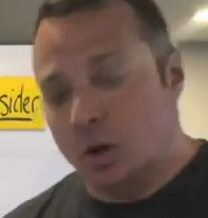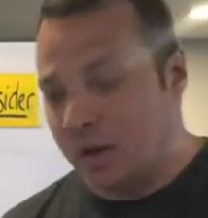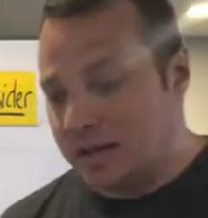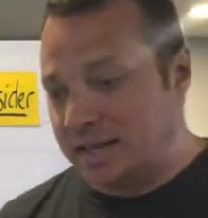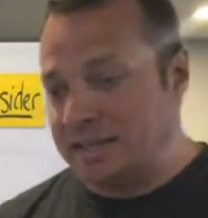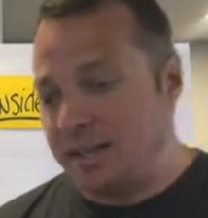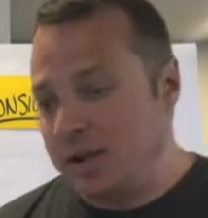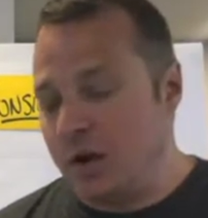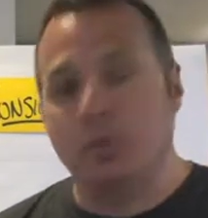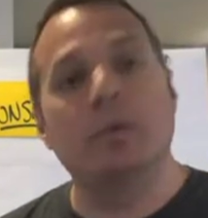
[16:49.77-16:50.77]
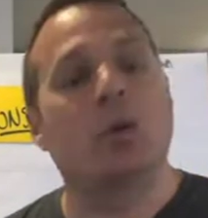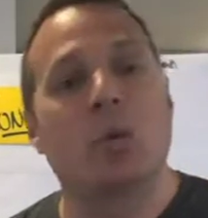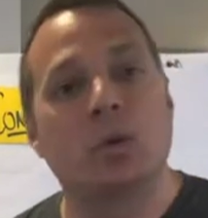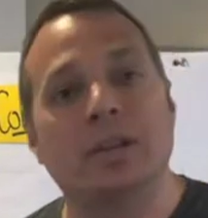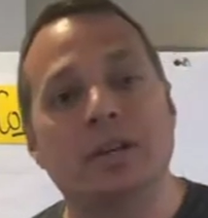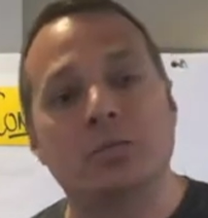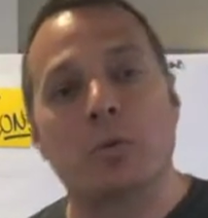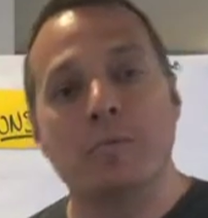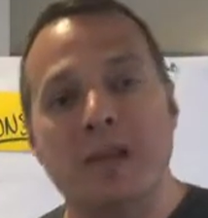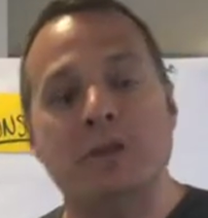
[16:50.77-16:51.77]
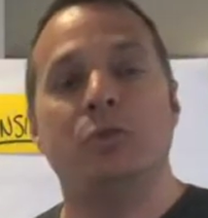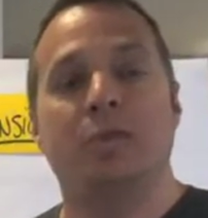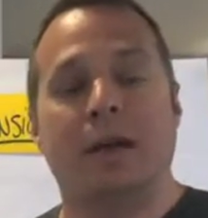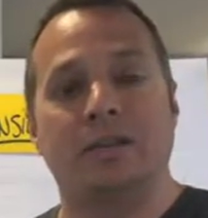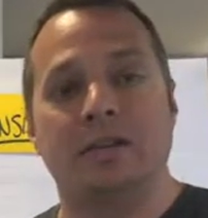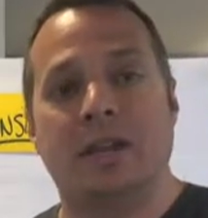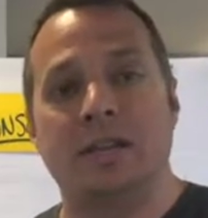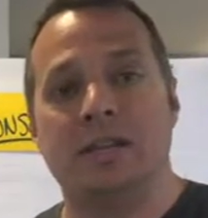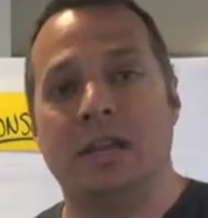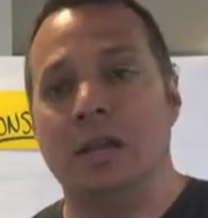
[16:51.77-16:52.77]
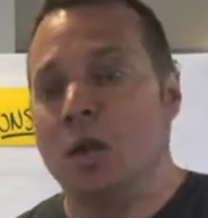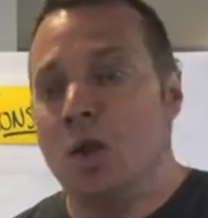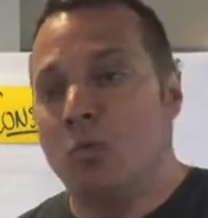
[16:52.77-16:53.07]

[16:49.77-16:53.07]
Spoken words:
As I sit here and record this, we're mid-2019.